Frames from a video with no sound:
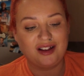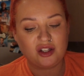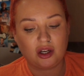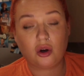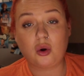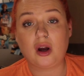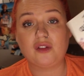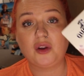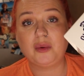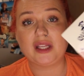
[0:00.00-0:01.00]
So I've got quite a
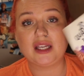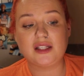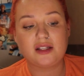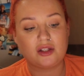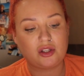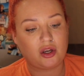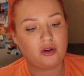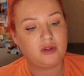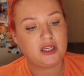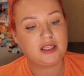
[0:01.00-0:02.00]
few of these.
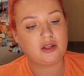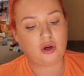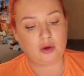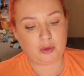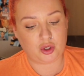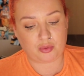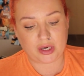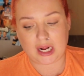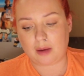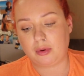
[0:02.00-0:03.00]
So these are blueberry
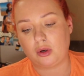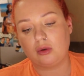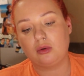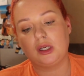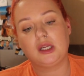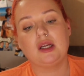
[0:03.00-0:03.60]
and apple.